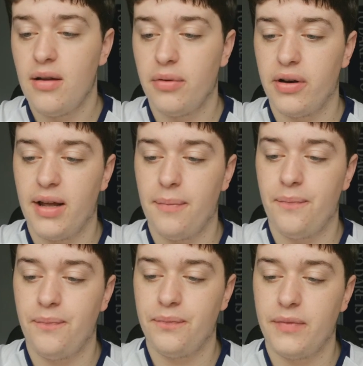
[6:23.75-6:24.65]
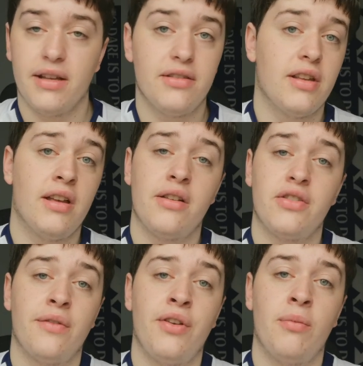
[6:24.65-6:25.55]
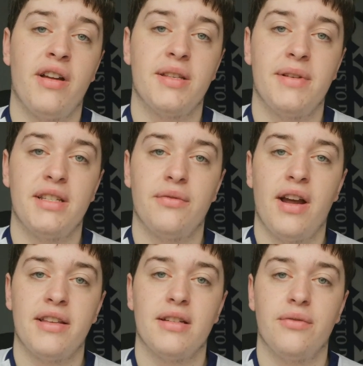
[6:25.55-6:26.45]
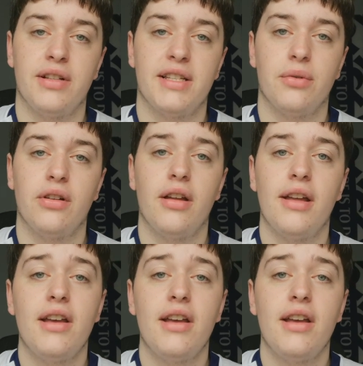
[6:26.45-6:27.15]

But just a few players missing for Arsenal for this one.